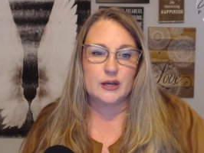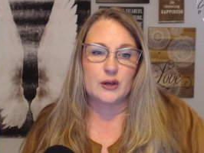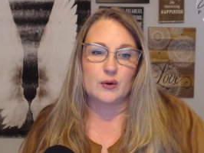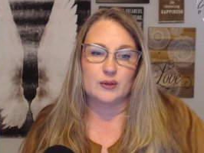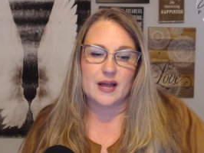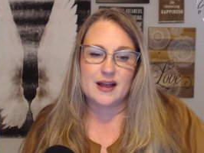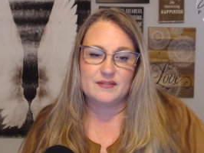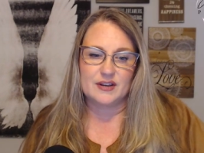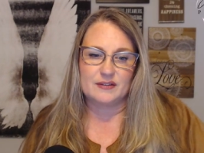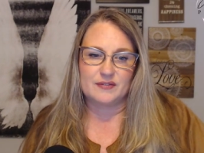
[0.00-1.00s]
go
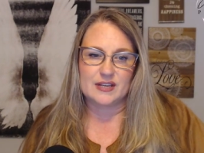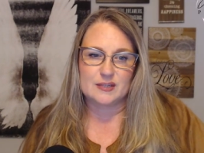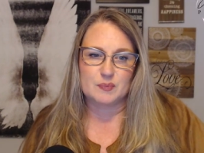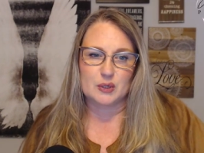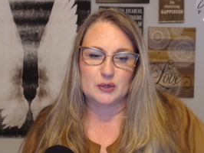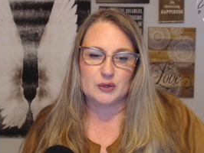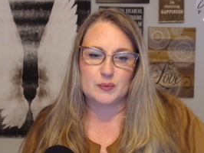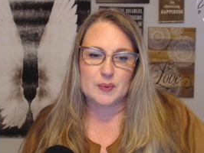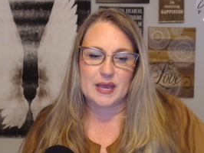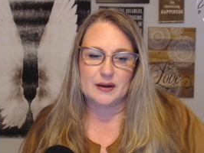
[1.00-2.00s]
live in a Facebook
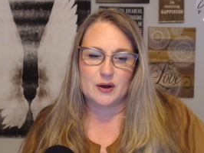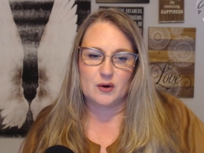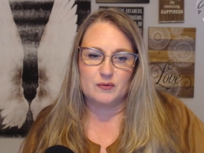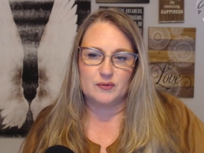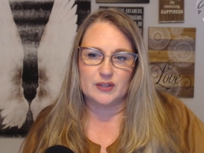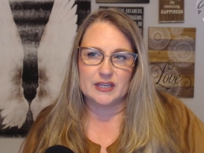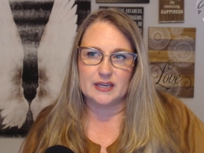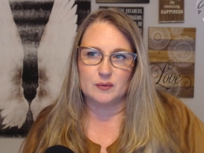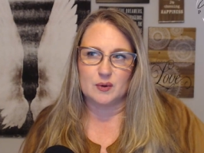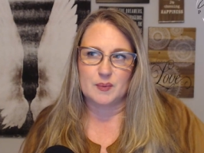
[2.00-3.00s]
group, and hopefully
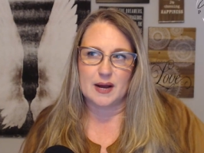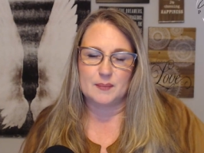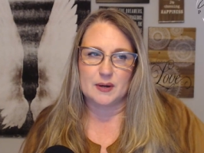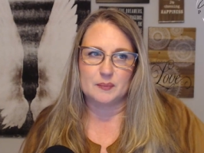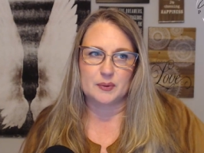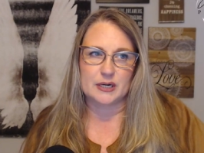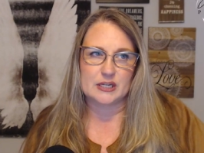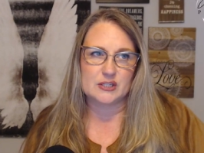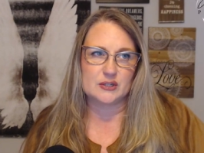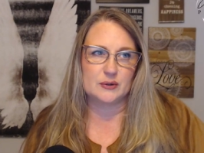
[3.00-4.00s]
it will pop up pretty
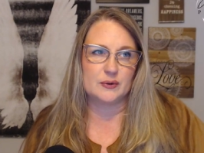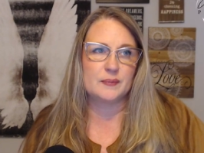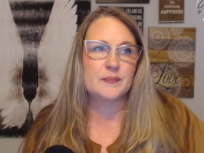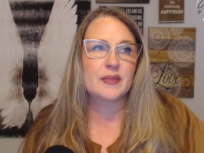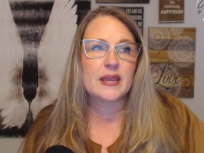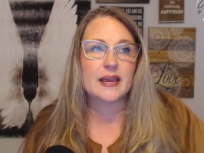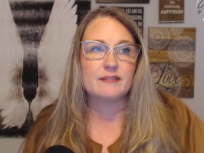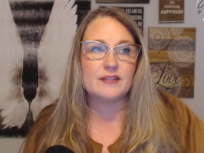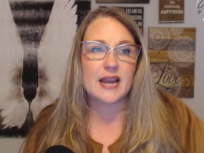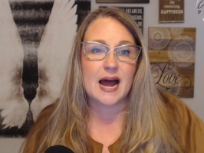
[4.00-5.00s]
soon.
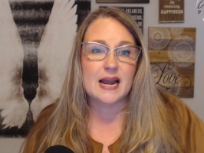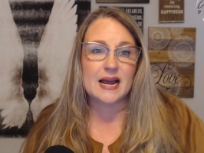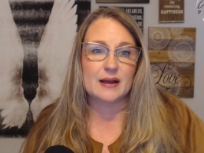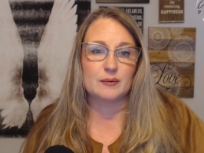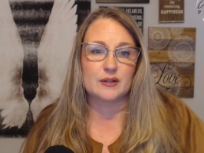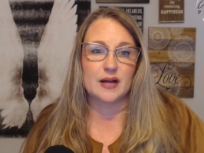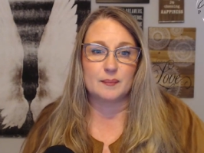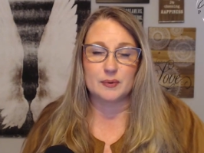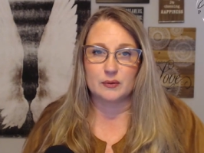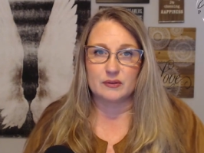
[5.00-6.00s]
If not, I will
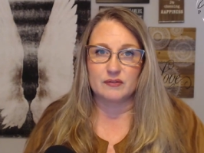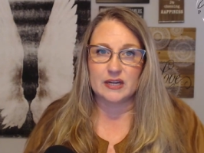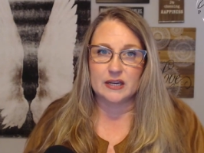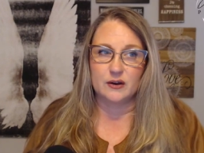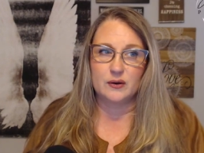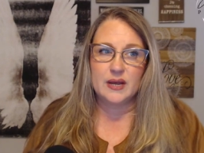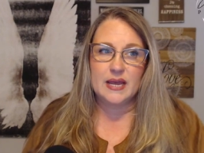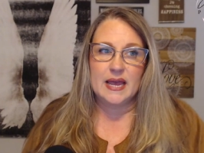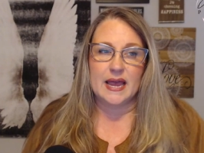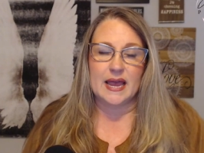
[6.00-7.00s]
upload the video
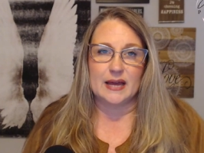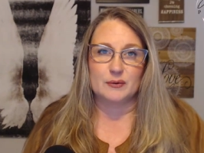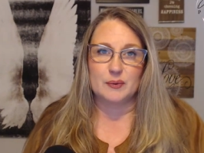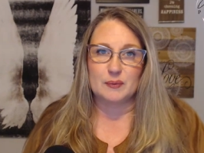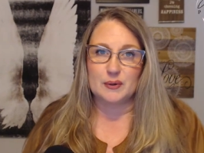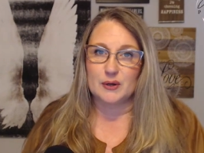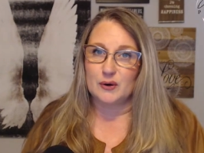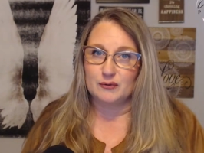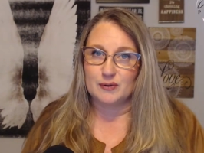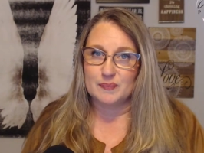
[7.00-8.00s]
and we will
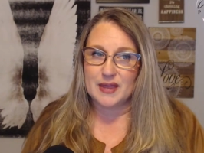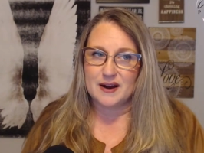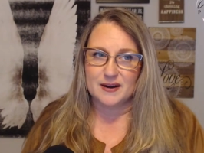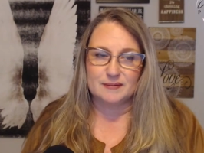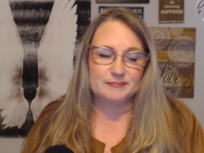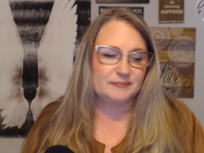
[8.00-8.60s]
go from there.